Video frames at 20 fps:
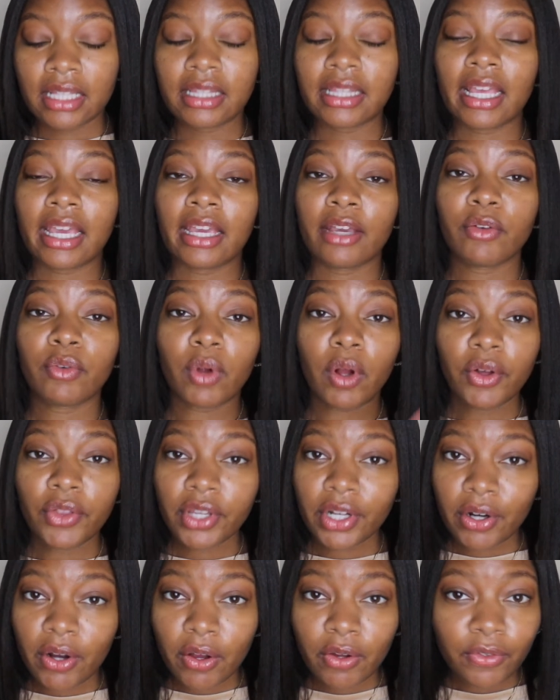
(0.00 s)
They grow
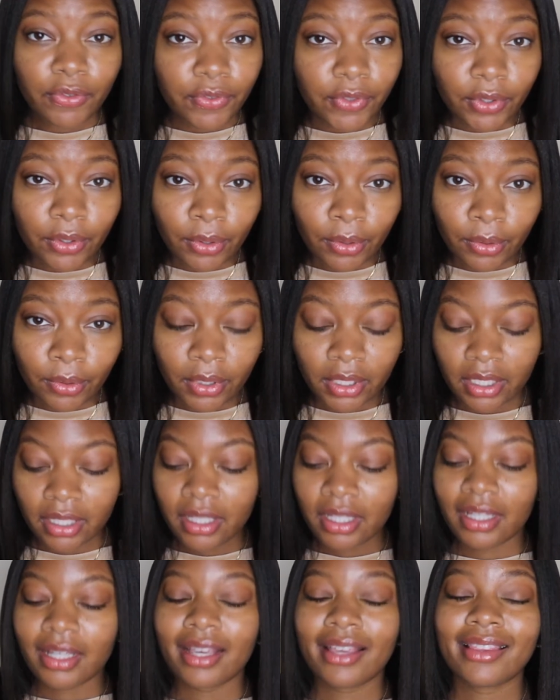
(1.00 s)
their own food.
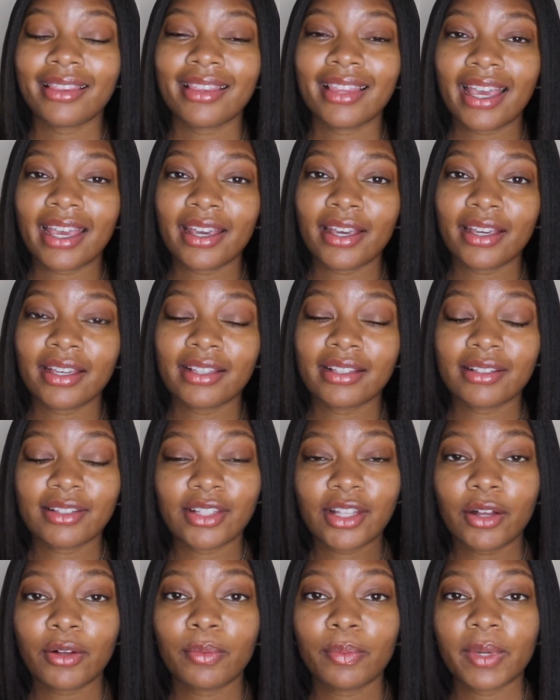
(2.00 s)
They
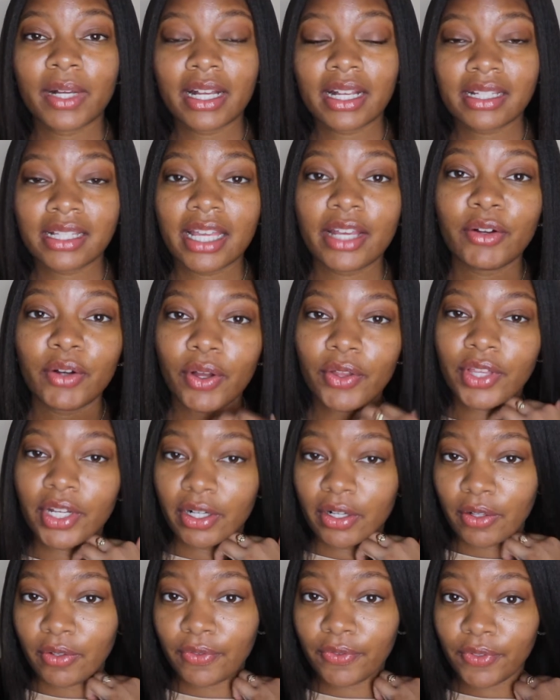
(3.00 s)
so because they grow
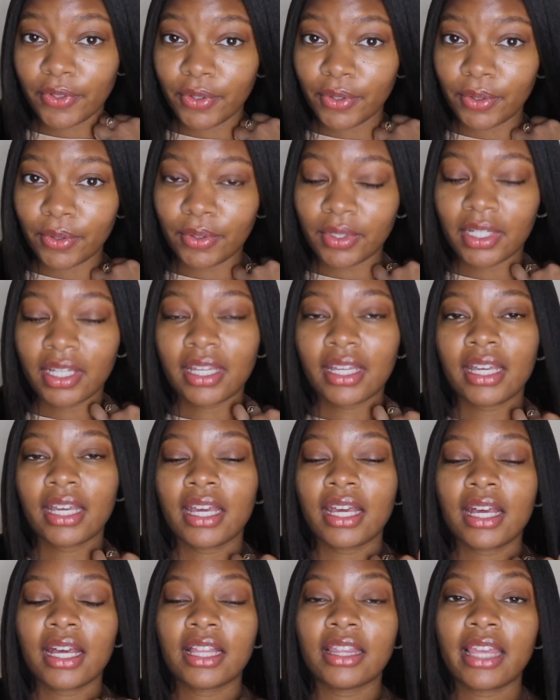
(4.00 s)
their own food,
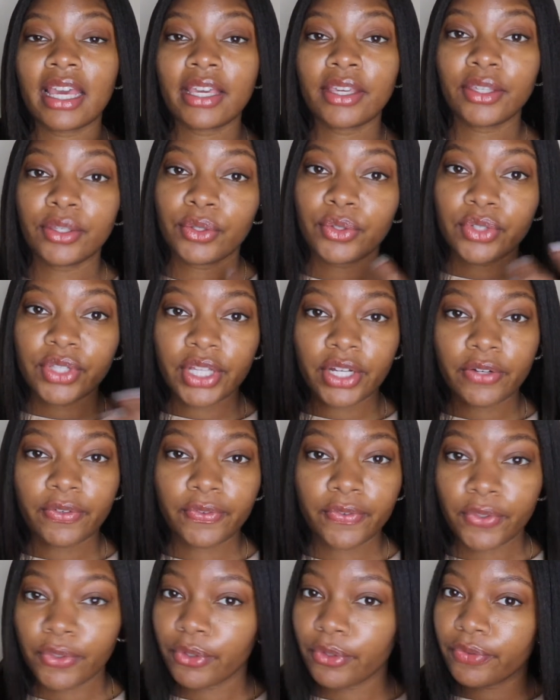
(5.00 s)
they use their
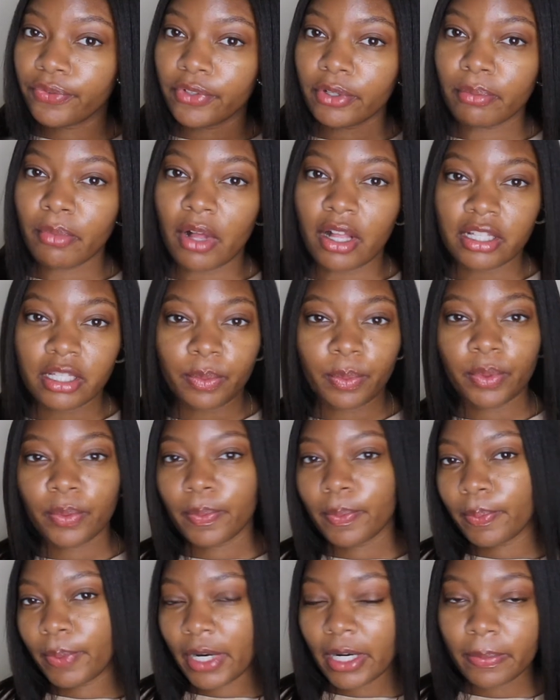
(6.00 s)
food for multiple
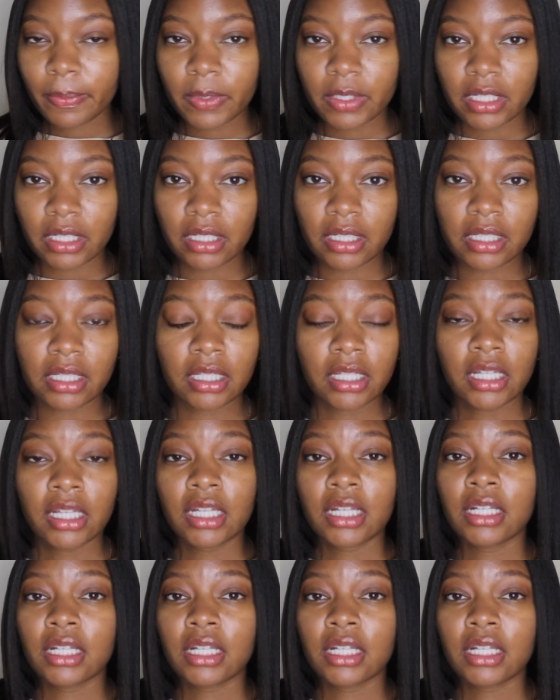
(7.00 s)
purposes.